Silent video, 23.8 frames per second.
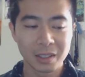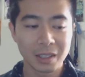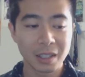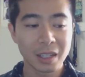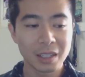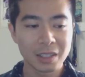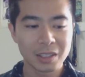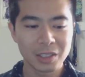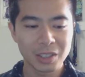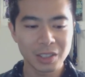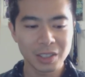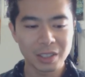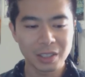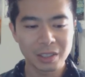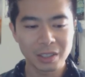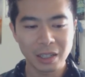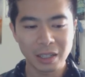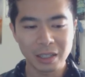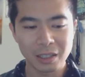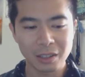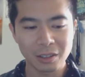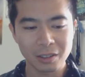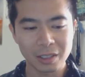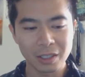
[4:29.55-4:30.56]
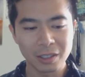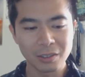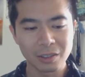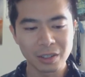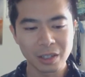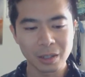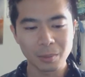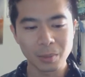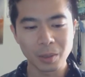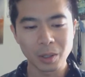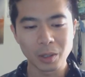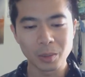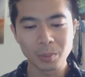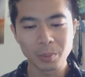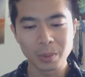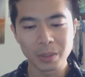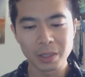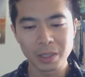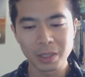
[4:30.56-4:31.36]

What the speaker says: yeah, and she had not given up hope,